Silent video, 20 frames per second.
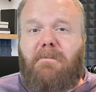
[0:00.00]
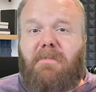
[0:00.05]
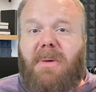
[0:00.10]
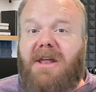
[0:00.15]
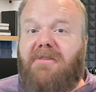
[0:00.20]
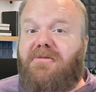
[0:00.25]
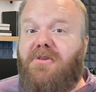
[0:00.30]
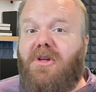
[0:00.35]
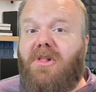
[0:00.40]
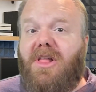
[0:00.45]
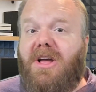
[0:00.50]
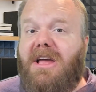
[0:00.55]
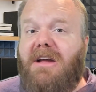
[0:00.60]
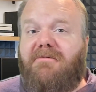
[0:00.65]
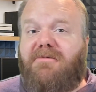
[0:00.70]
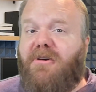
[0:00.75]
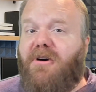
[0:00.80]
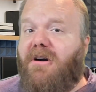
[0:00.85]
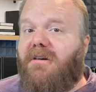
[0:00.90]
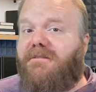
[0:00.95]
But if you're looking
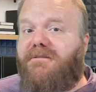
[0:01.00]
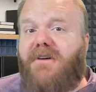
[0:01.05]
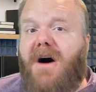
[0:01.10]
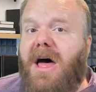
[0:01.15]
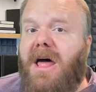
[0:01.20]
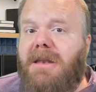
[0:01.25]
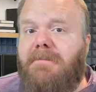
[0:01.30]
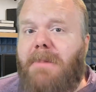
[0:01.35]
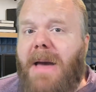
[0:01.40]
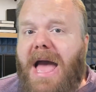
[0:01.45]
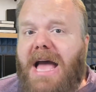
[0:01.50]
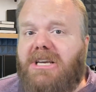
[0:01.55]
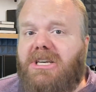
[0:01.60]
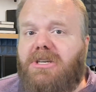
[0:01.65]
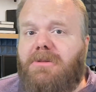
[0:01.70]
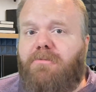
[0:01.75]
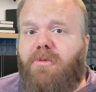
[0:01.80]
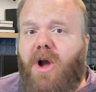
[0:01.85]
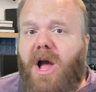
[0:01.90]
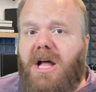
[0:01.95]
for a fun
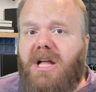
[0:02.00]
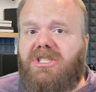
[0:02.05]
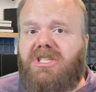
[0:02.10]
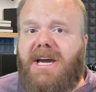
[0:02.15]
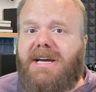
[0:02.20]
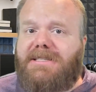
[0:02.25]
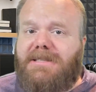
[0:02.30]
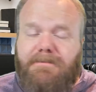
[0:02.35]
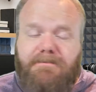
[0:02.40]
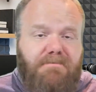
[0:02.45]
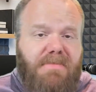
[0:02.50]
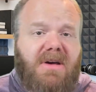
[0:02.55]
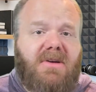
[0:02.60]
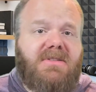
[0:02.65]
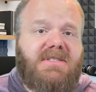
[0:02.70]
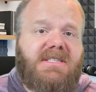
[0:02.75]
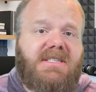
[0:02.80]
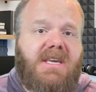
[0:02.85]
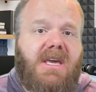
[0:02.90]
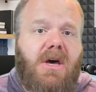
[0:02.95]
passion project to
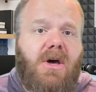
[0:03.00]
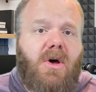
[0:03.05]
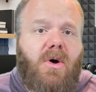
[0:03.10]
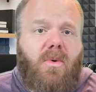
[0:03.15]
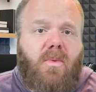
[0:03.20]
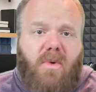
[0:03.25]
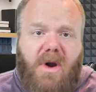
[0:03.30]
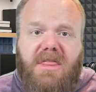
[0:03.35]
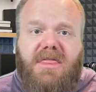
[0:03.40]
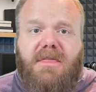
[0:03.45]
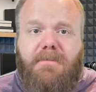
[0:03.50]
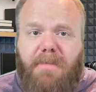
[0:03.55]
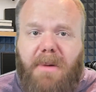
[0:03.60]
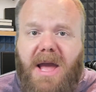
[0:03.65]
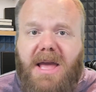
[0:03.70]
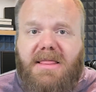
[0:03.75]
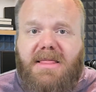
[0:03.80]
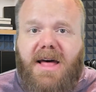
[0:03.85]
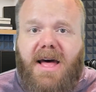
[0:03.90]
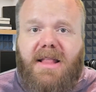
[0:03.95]
build skill with the
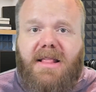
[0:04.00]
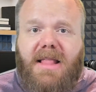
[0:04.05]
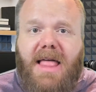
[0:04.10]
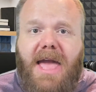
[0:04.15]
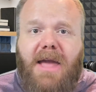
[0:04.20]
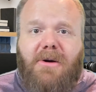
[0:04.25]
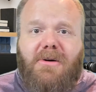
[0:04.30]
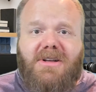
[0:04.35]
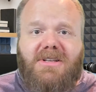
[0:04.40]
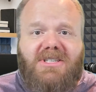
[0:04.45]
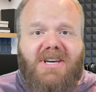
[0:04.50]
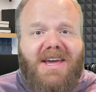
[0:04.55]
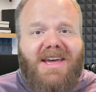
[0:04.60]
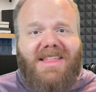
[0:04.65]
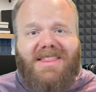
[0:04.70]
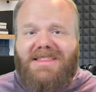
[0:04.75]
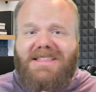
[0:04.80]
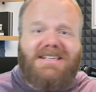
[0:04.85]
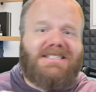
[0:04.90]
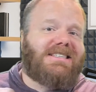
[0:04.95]
Python language,
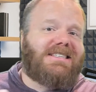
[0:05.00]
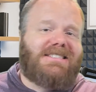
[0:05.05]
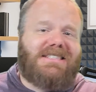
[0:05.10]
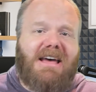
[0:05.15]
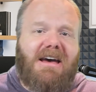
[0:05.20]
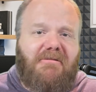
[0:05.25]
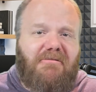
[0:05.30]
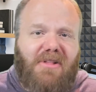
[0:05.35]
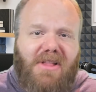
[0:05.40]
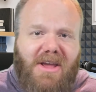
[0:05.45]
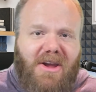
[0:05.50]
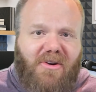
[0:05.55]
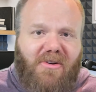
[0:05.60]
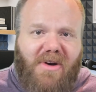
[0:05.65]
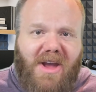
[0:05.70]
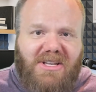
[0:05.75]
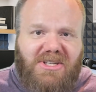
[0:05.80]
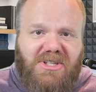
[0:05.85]
this is definitely a great